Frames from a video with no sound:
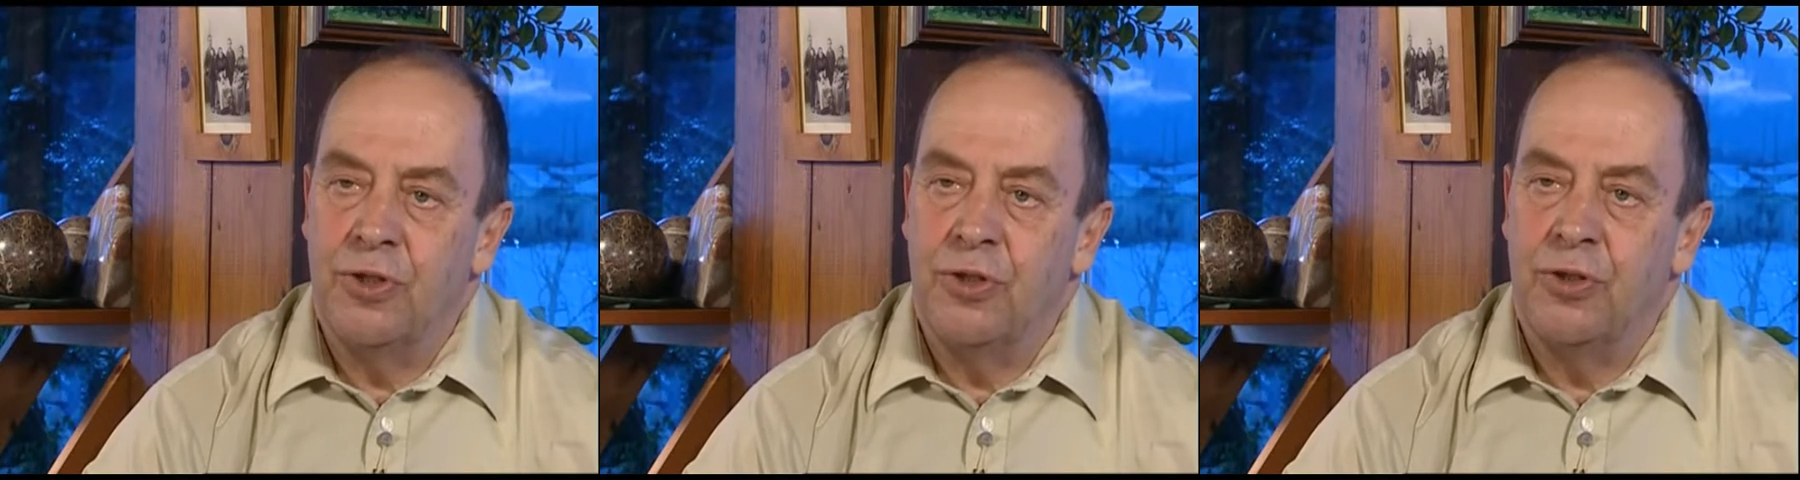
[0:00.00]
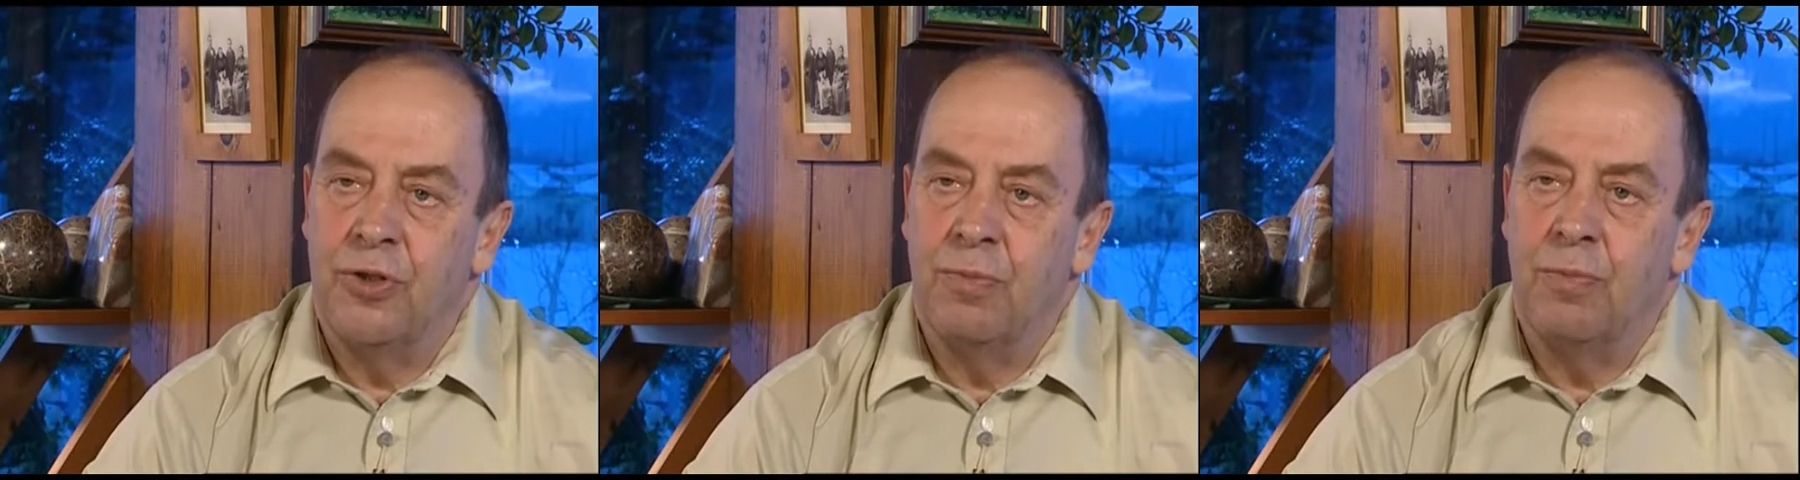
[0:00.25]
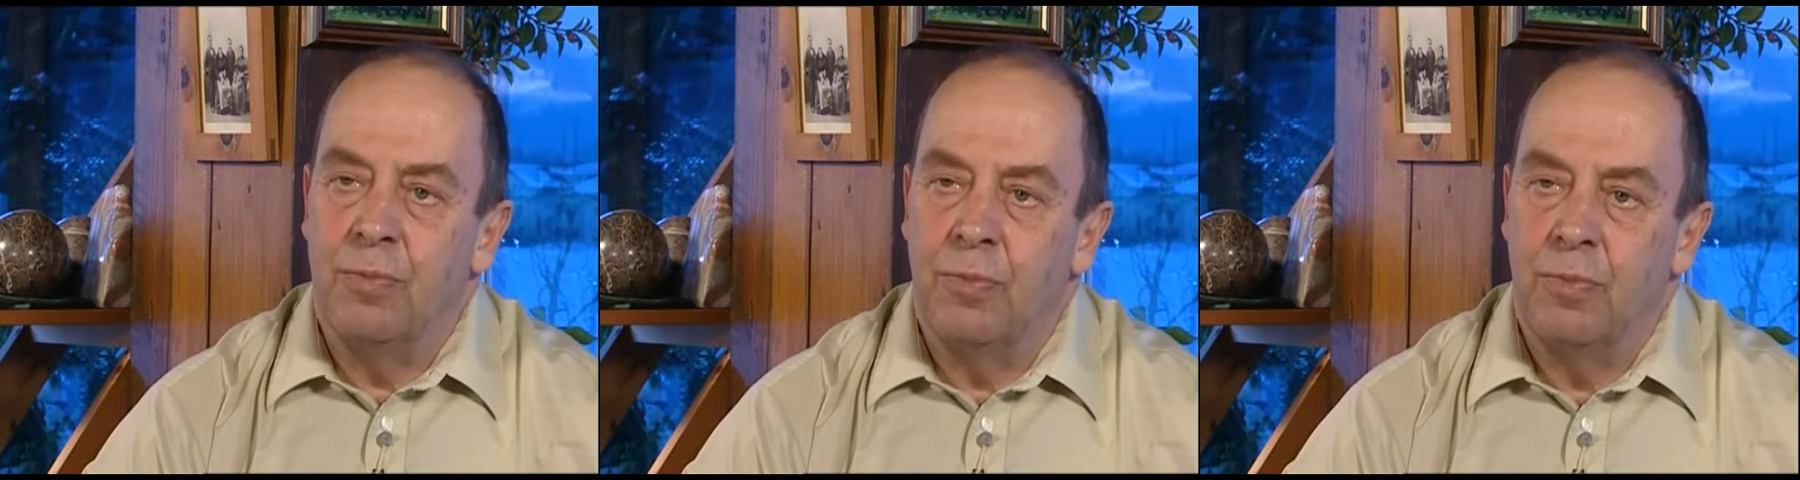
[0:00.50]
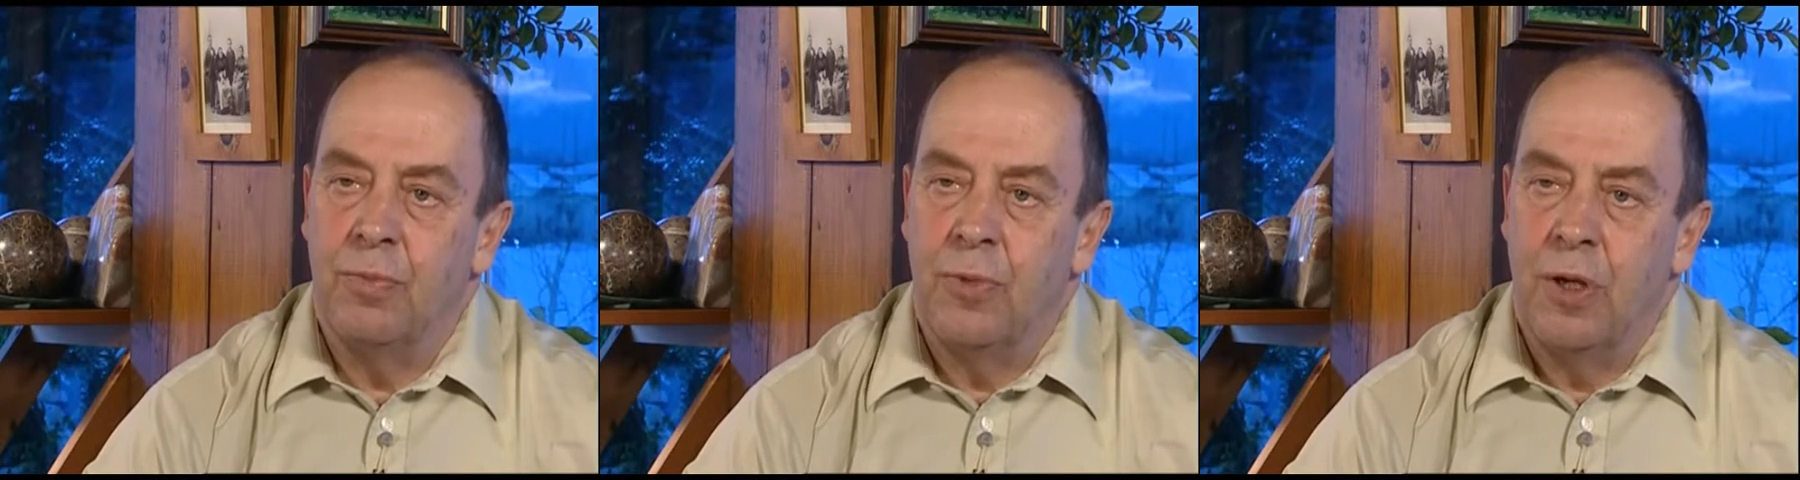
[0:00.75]

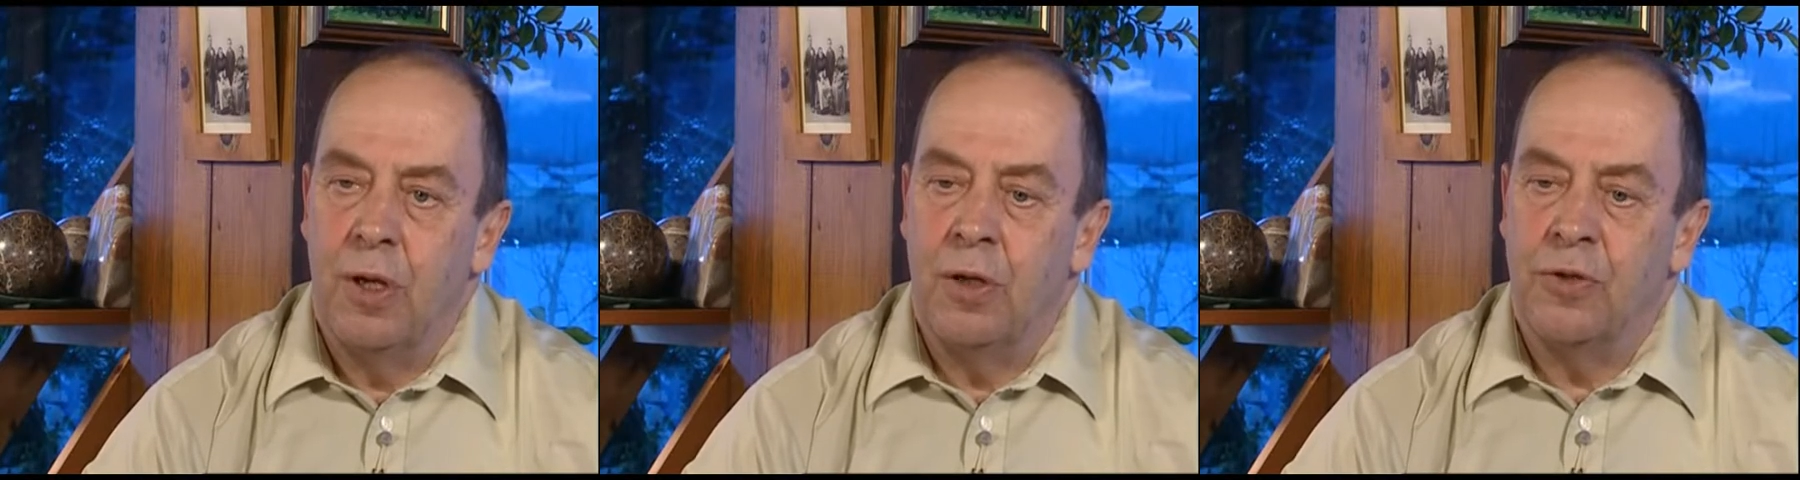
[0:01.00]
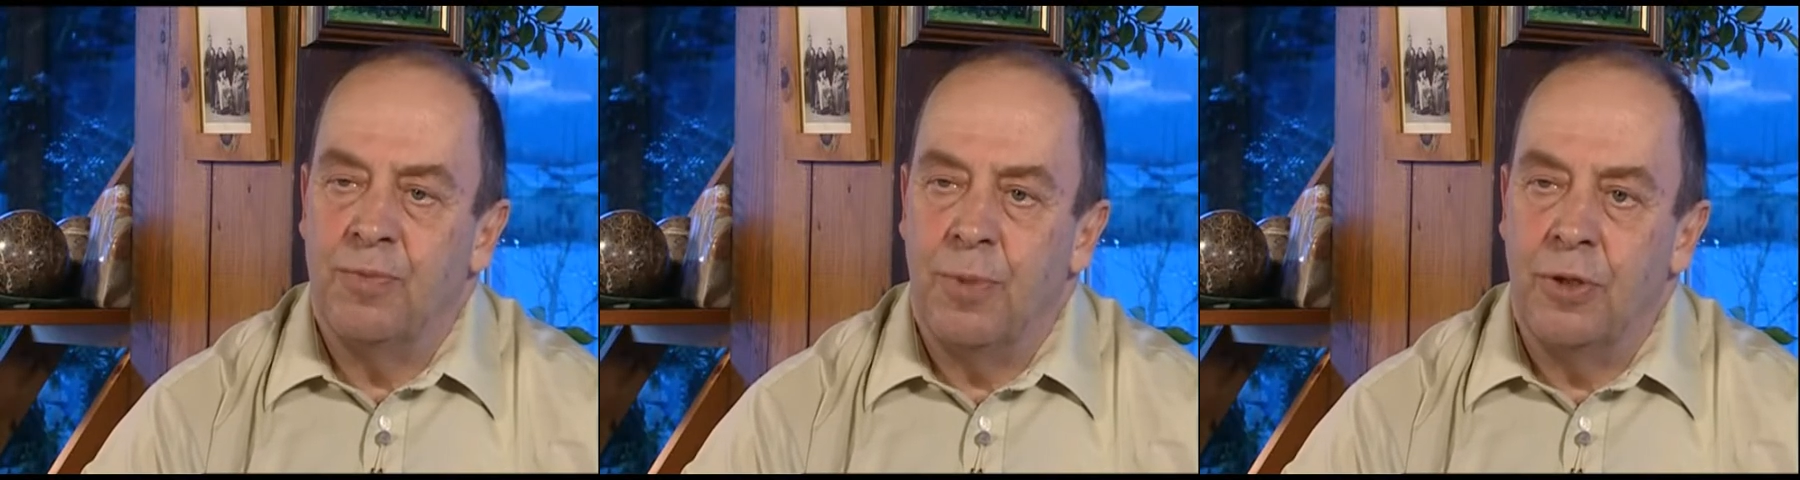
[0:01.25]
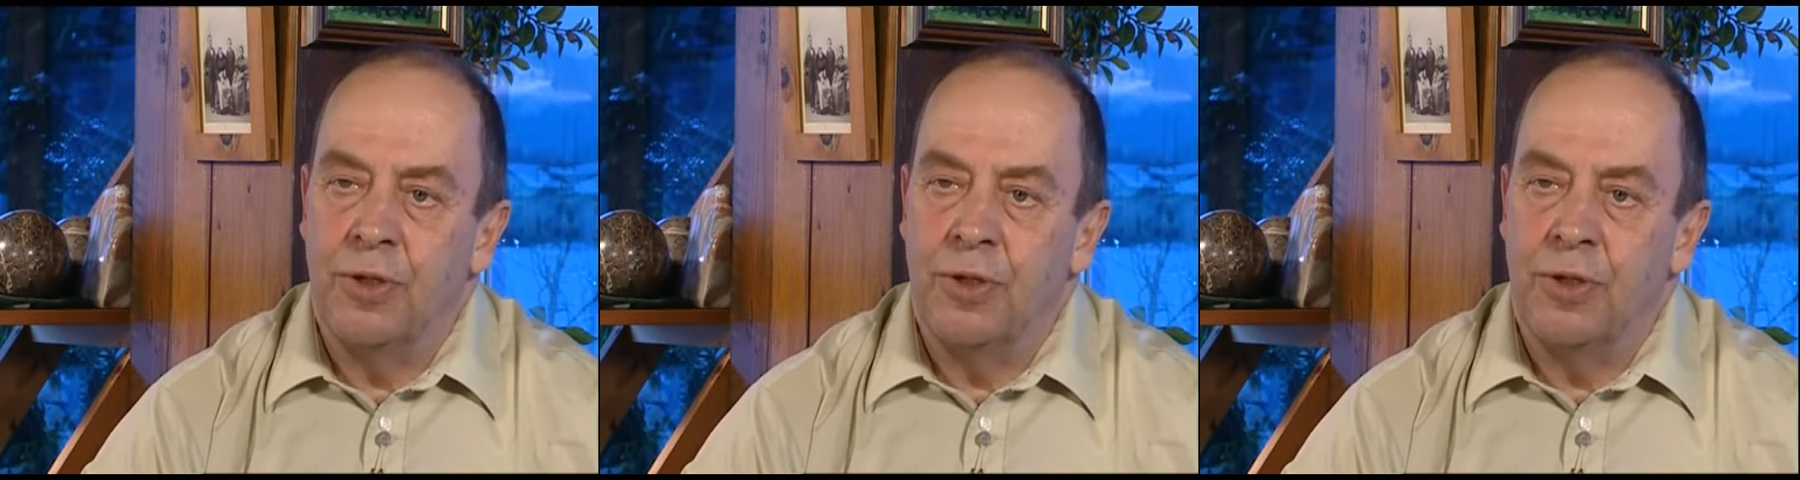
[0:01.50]
compensation tank.